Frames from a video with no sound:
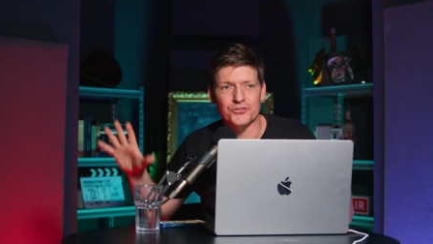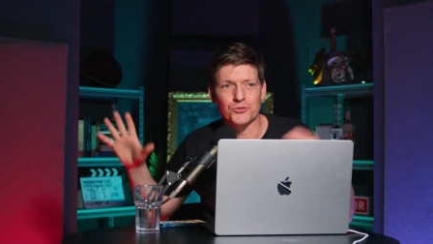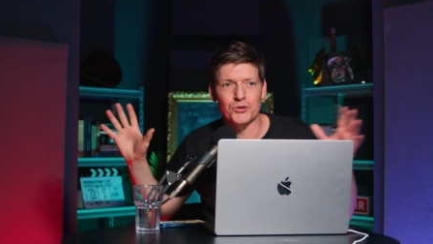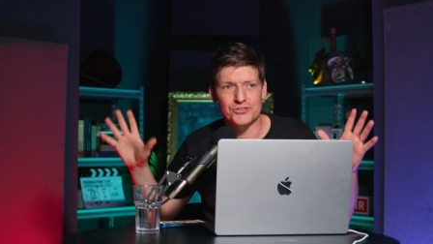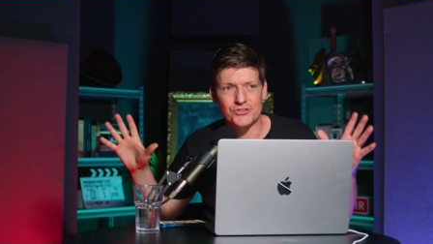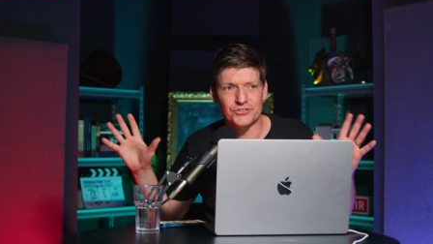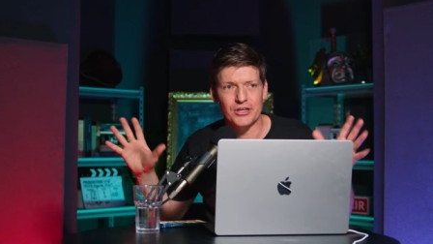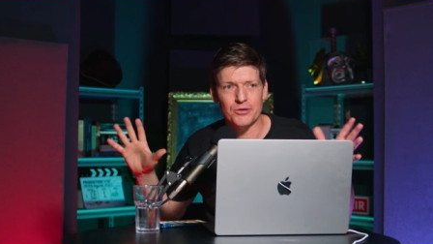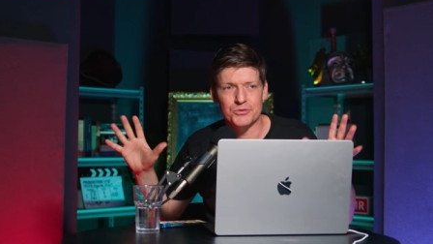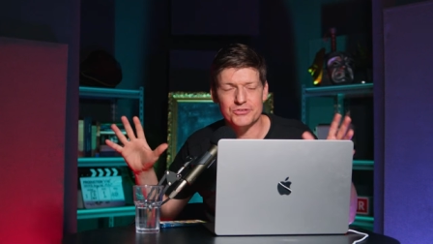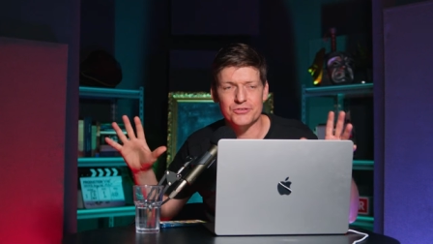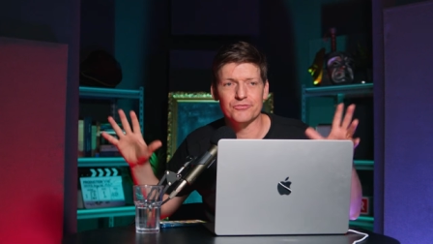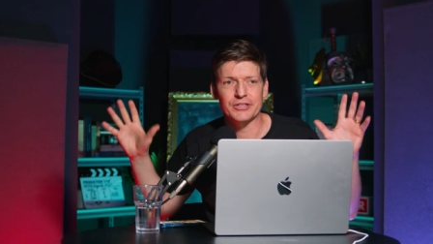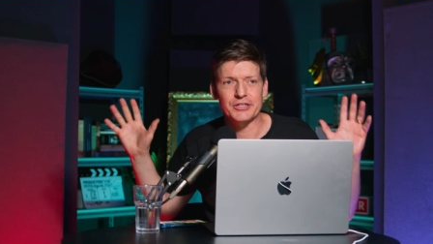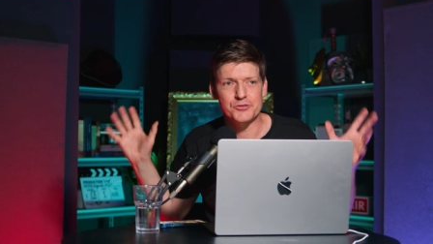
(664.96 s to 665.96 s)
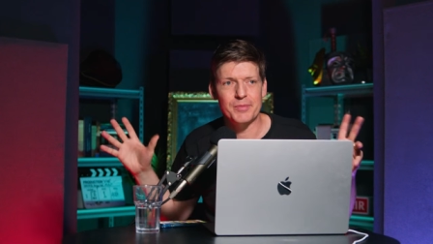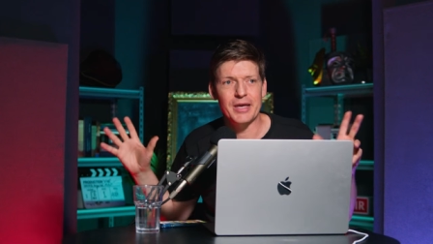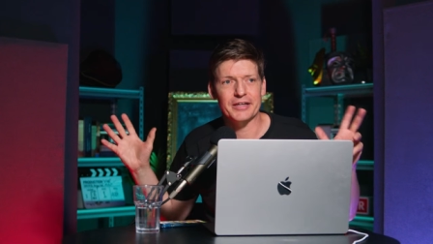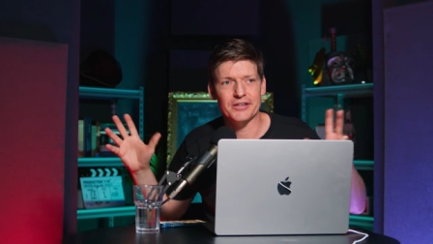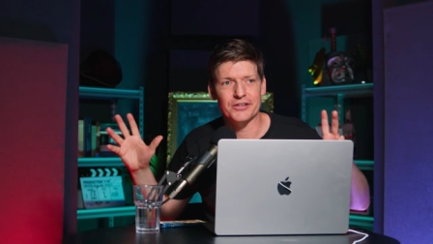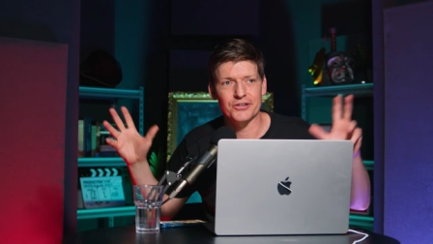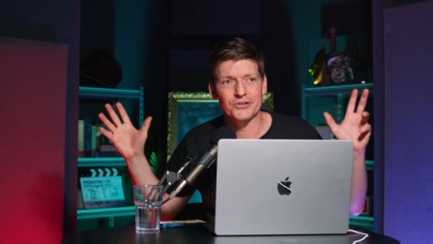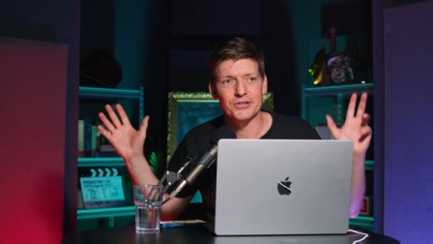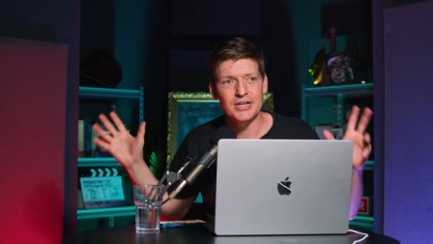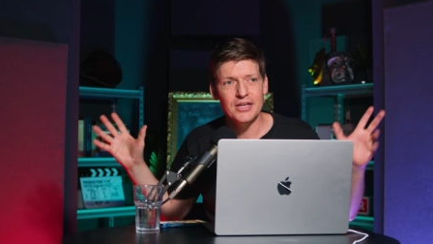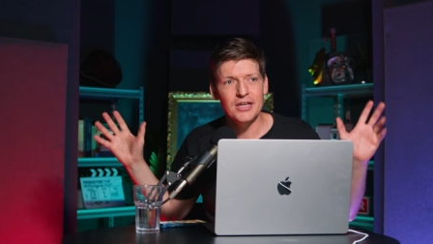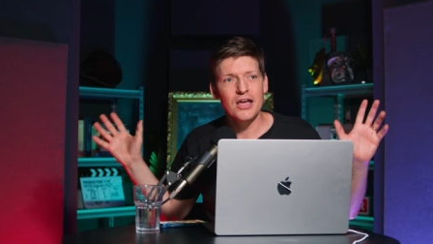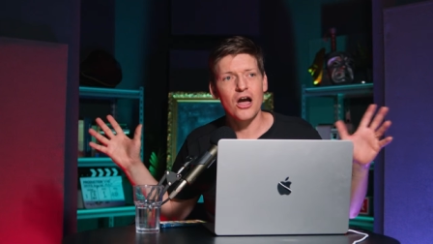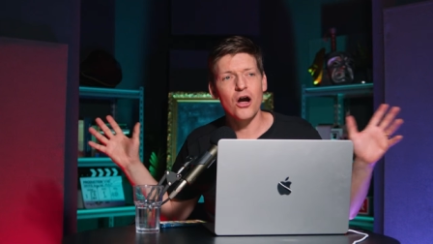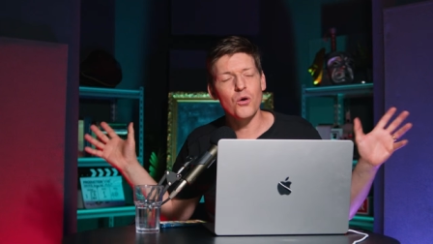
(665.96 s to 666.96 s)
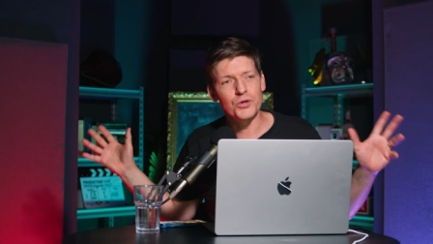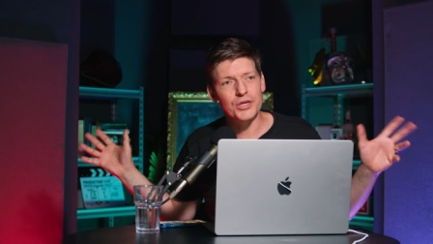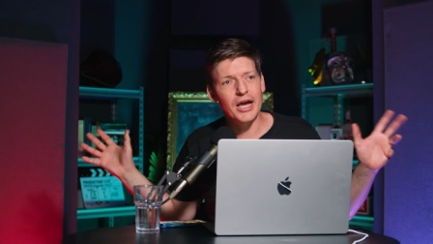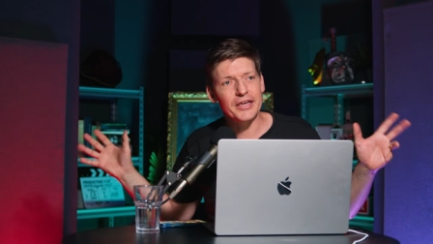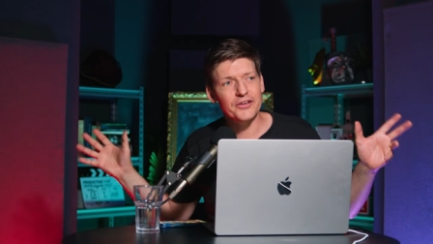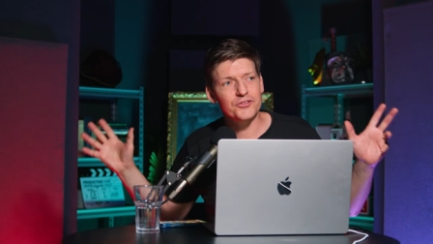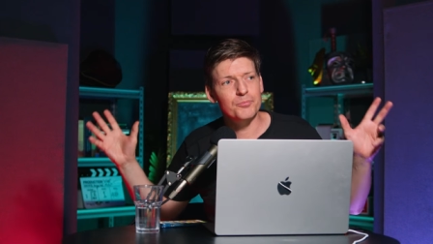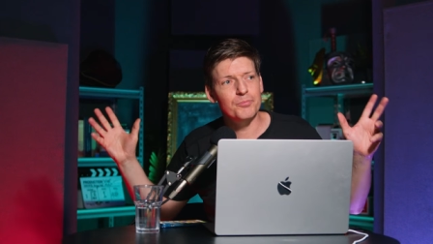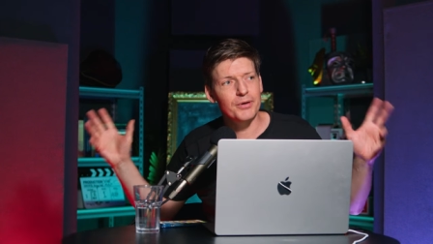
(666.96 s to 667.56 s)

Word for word: to what she said was to flinch back and go, oh, yikes.